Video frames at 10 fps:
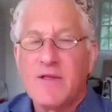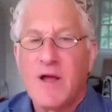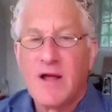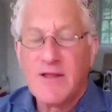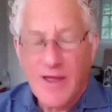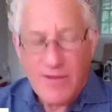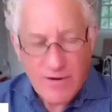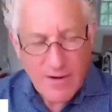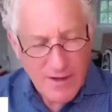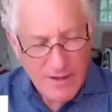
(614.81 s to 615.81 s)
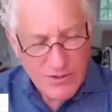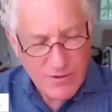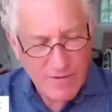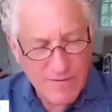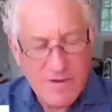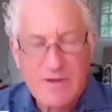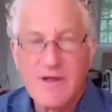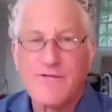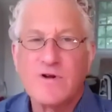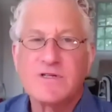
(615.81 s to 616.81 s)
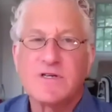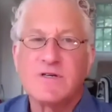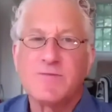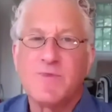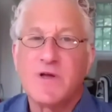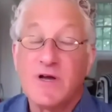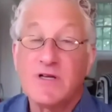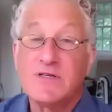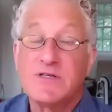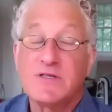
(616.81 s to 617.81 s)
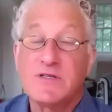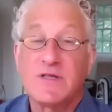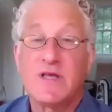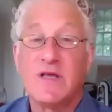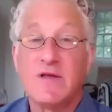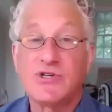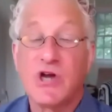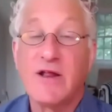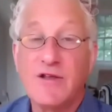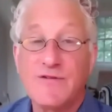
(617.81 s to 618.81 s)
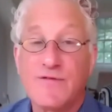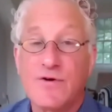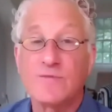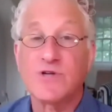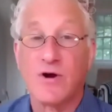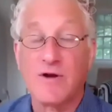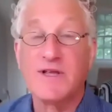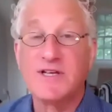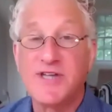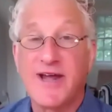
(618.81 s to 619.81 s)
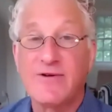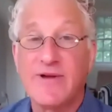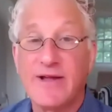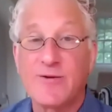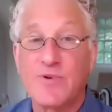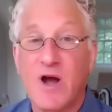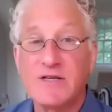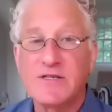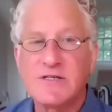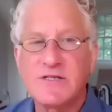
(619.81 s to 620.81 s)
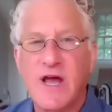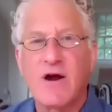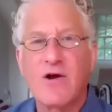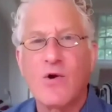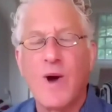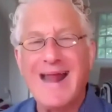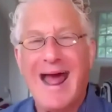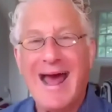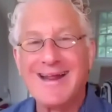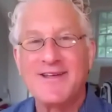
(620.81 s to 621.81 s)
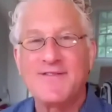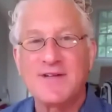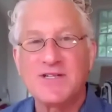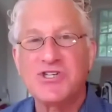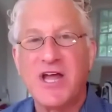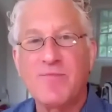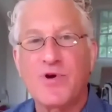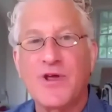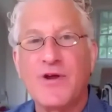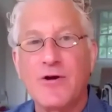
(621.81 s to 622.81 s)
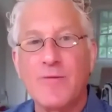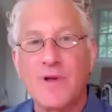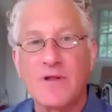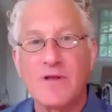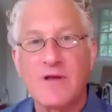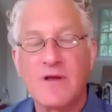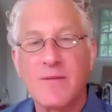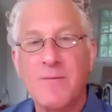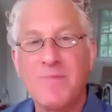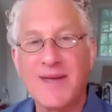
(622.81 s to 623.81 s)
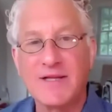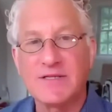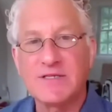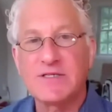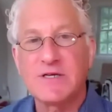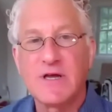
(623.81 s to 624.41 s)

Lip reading: Another sort of difference is because the Chinese firms are these state-owned enterprises, they are quite active in state procurement bids